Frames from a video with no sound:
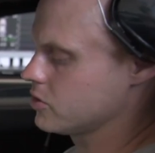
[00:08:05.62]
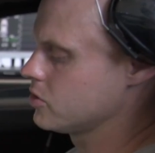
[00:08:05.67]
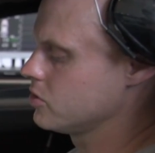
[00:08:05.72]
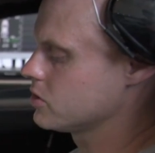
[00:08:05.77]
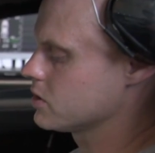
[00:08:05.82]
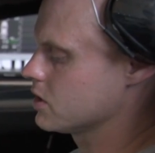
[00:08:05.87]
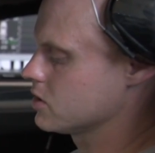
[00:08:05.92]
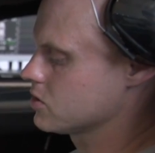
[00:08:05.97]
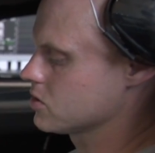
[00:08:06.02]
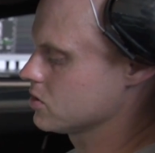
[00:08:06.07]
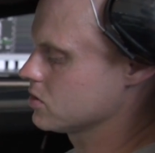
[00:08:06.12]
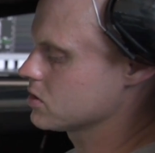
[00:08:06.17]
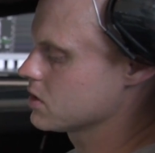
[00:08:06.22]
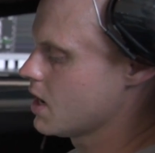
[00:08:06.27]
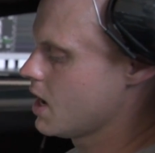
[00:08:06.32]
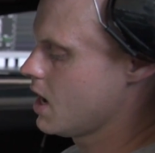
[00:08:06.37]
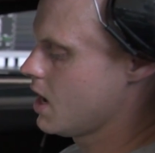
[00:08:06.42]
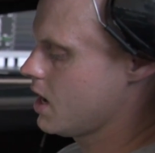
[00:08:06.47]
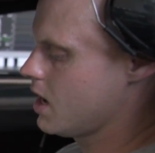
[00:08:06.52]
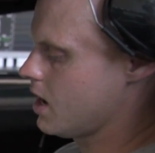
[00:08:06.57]
O2 sensors.
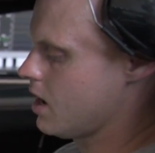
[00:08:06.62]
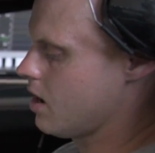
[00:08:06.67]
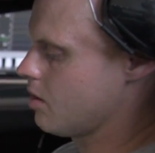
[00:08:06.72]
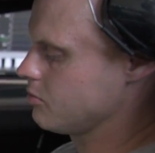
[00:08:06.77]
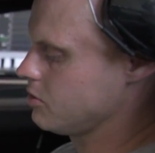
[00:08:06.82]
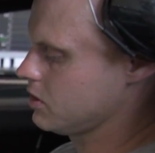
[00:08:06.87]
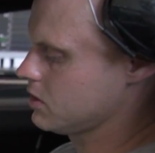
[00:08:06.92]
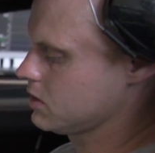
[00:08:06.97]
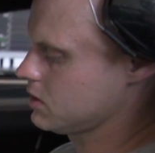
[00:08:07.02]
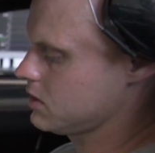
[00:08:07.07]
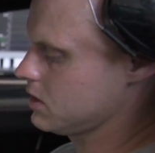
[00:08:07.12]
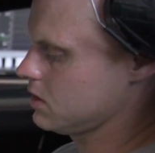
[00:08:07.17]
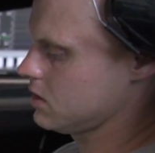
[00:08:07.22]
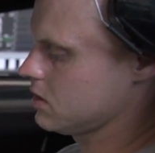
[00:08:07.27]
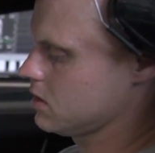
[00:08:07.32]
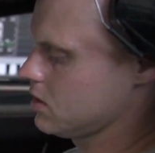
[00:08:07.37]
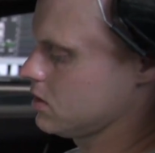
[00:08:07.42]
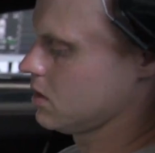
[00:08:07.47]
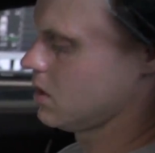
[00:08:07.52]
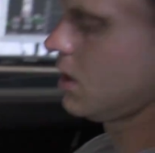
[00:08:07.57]
You can see
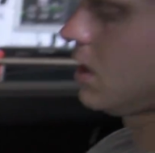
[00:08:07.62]
the